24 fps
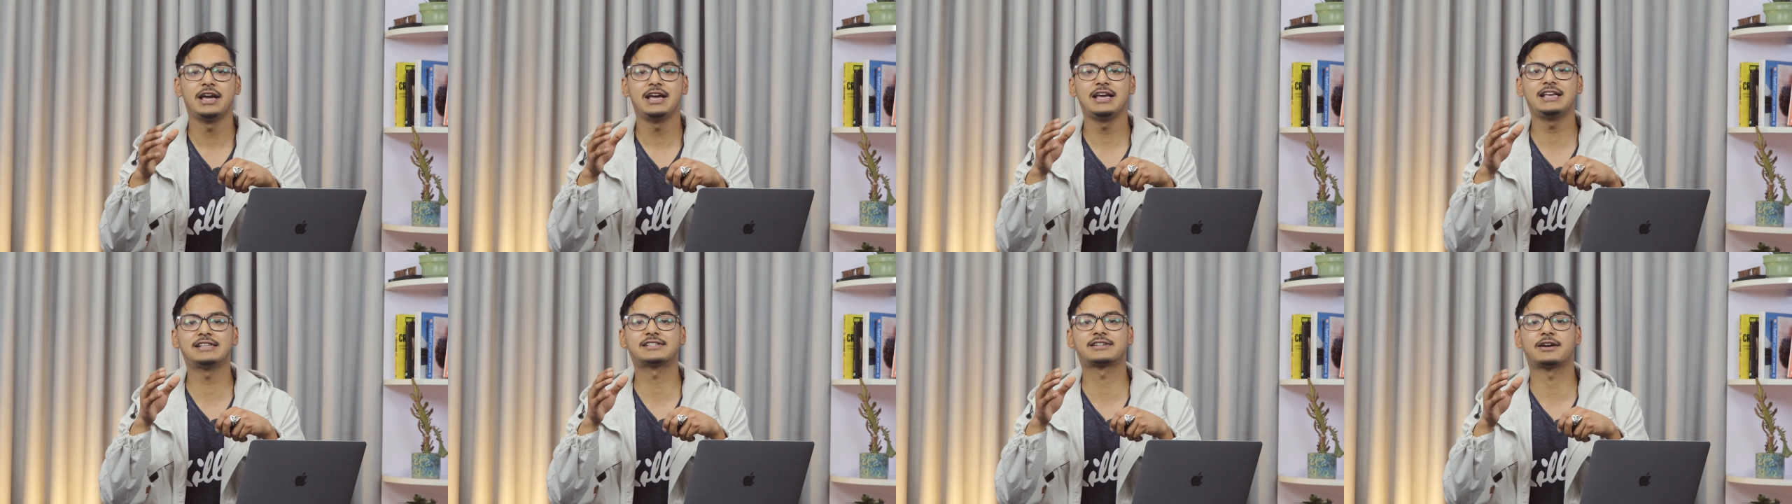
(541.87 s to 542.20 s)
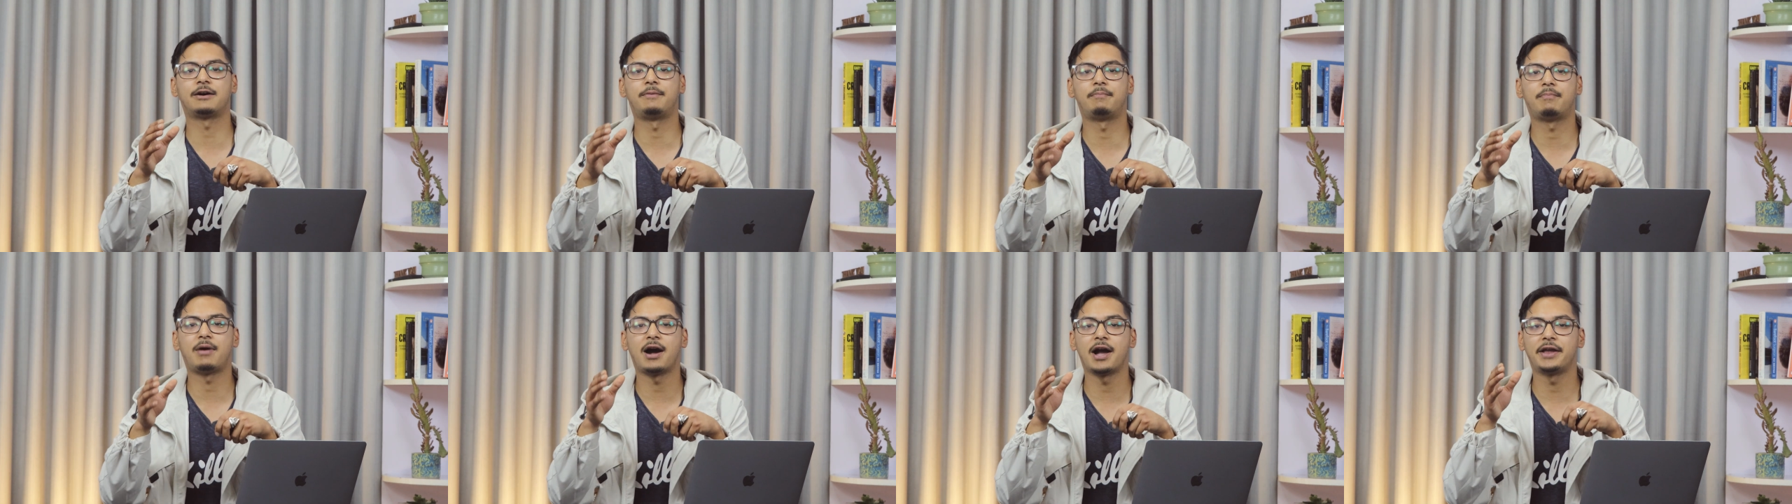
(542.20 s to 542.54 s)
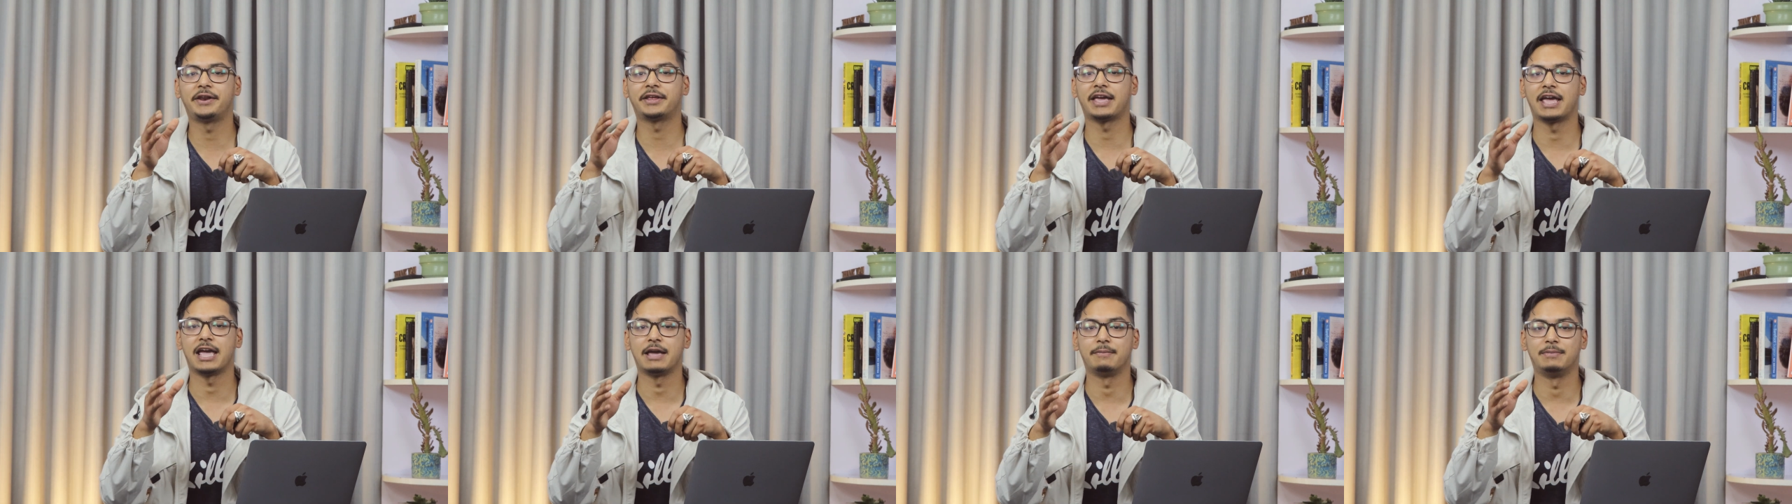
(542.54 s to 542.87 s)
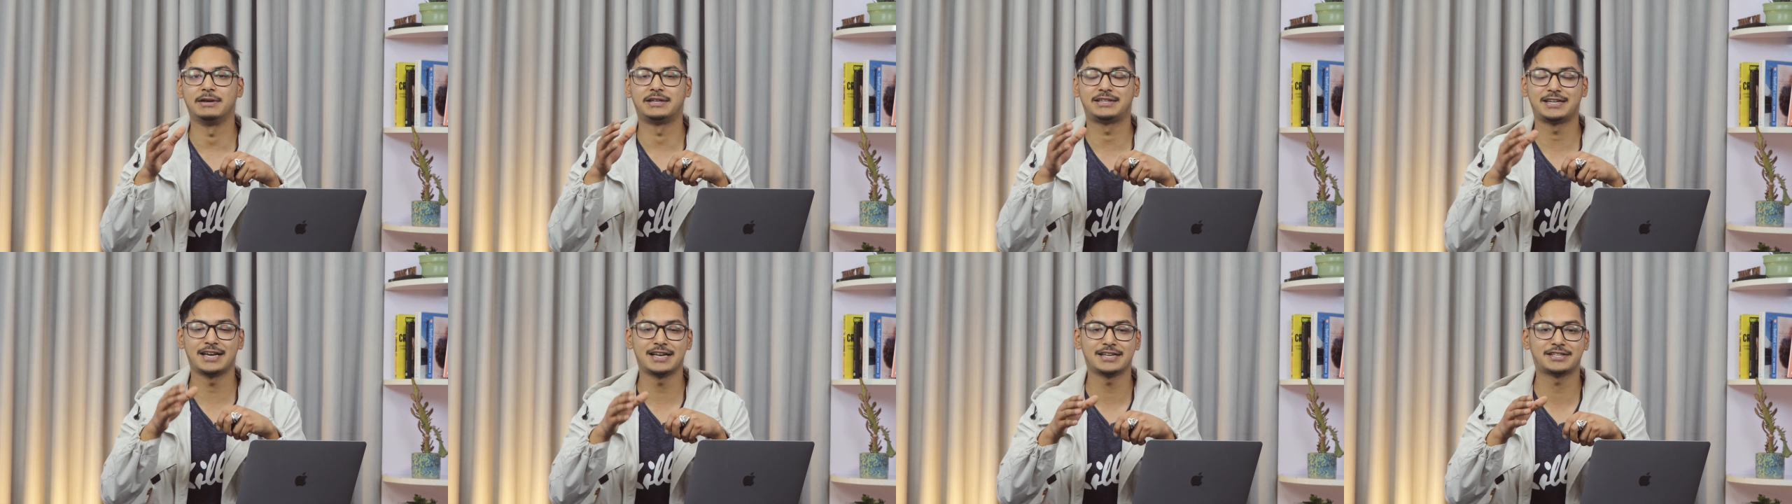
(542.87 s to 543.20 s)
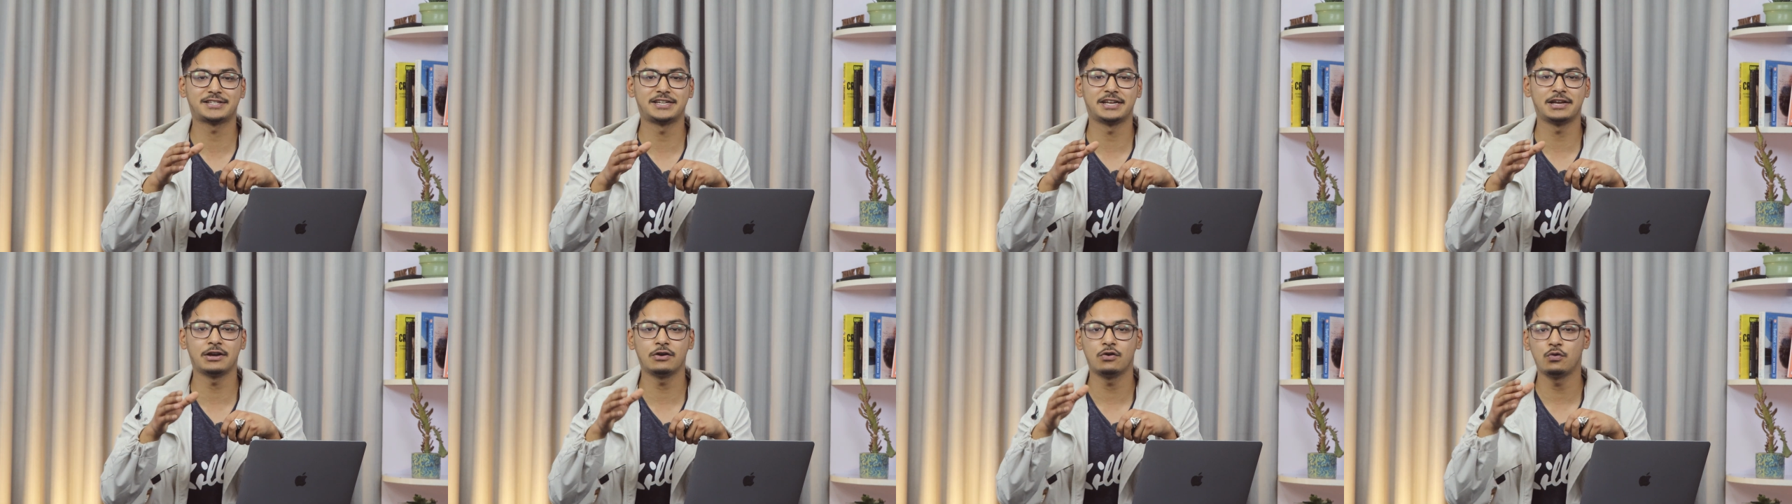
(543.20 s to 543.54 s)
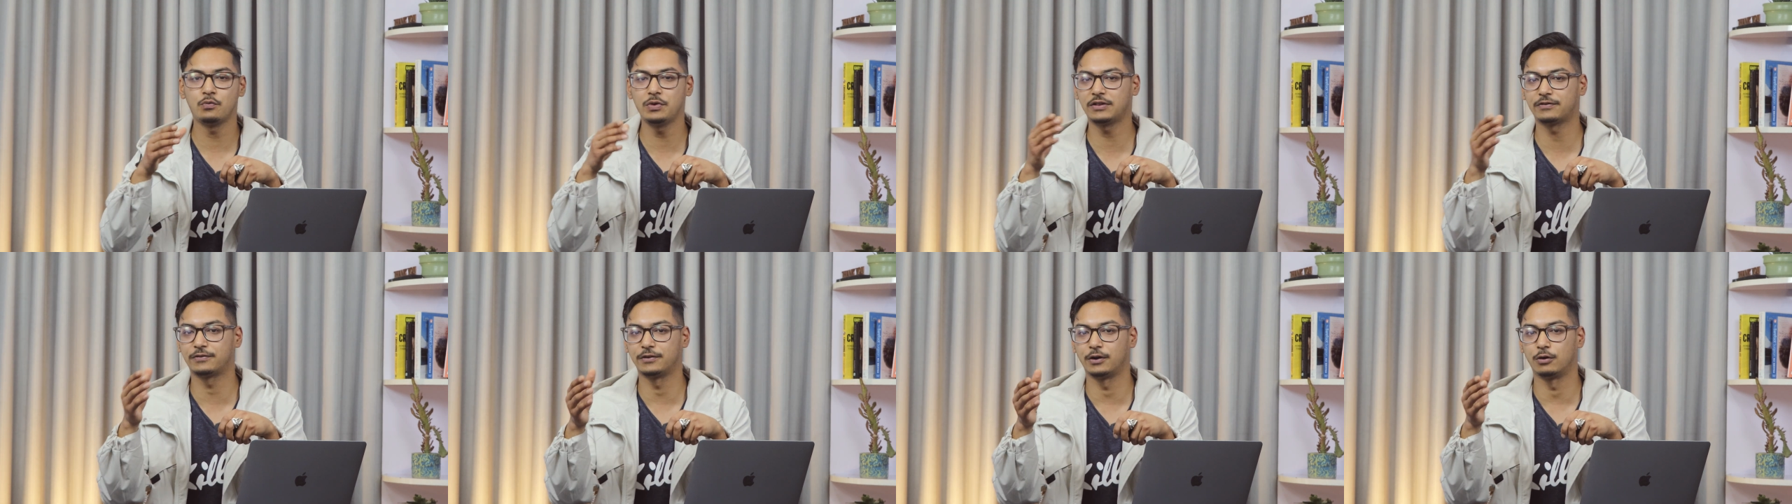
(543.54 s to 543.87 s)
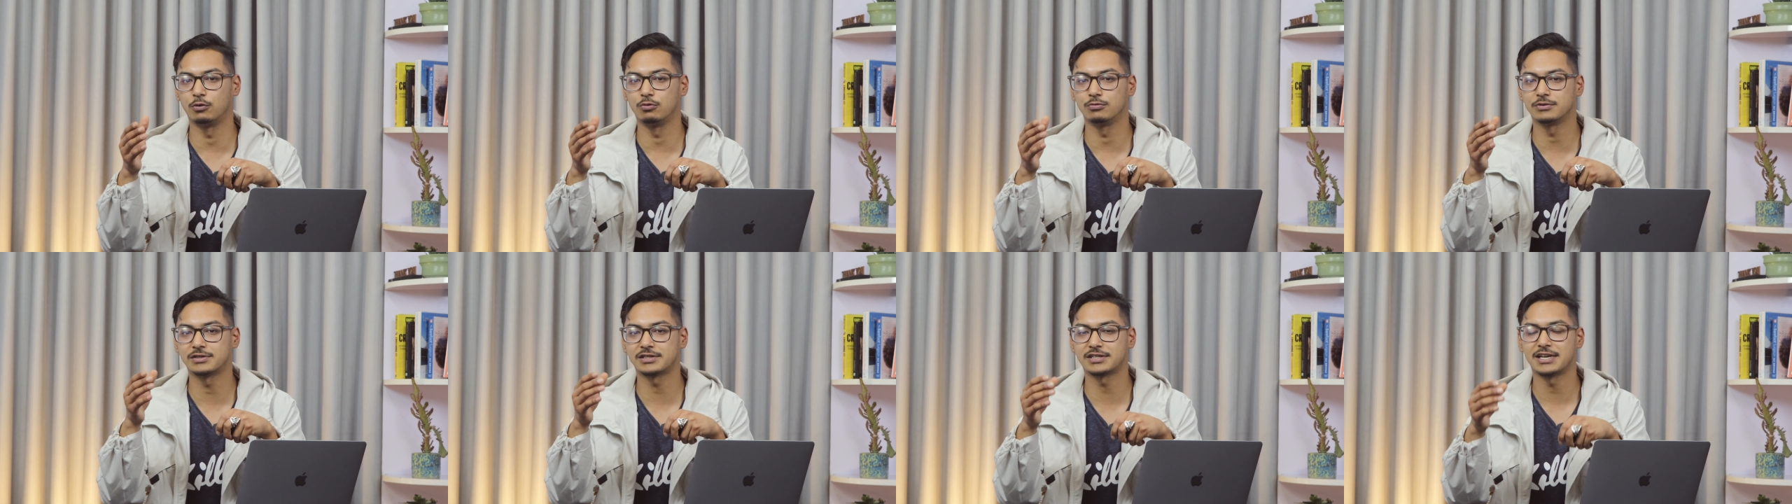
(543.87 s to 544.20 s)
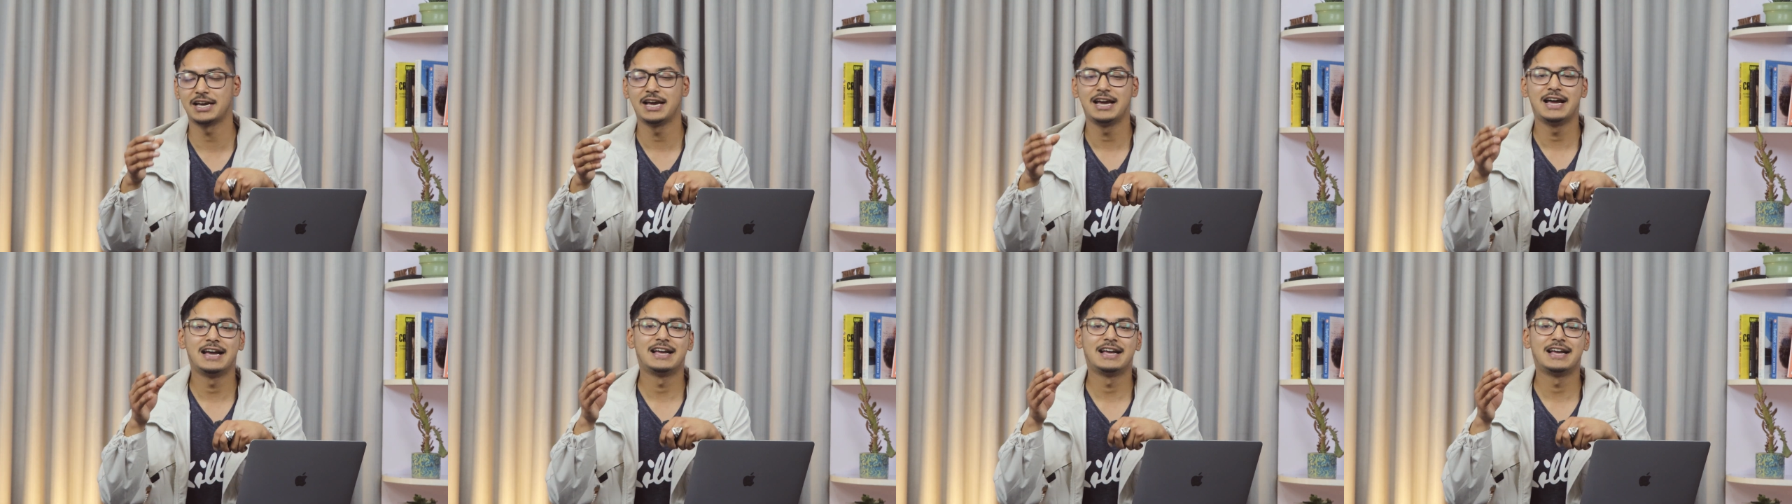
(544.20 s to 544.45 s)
is combining A/B testing with flows.